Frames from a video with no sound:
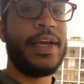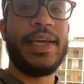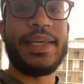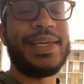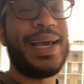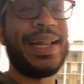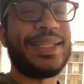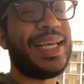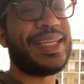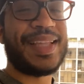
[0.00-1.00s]
He kind of
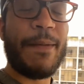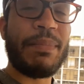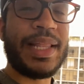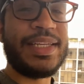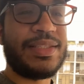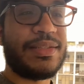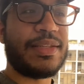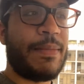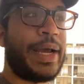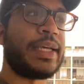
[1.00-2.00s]
takes that place.
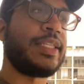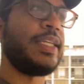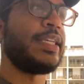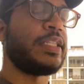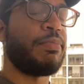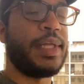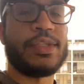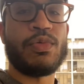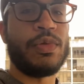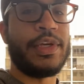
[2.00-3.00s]
I'm not going to say he takes the place
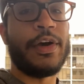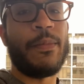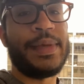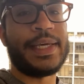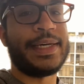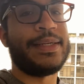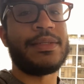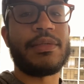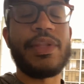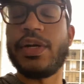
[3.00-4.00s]
of Julio
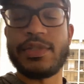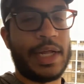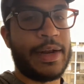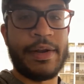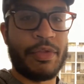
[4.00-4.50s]
because there's not another